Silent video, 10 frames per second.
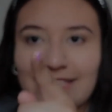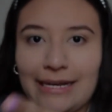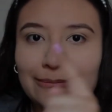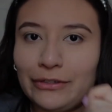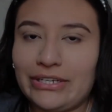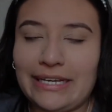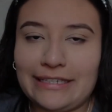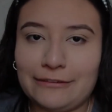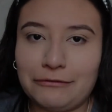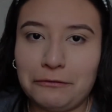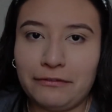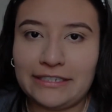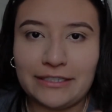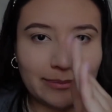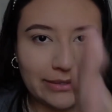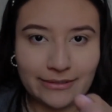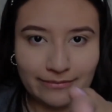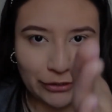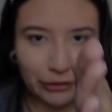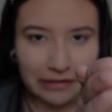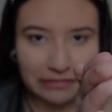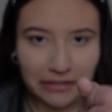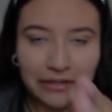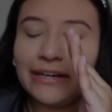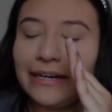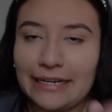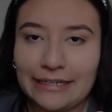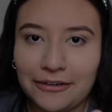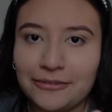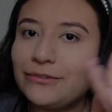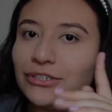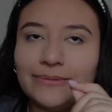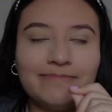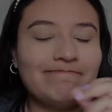I'm looking at the viewfinder, but you're right there. I know. Just,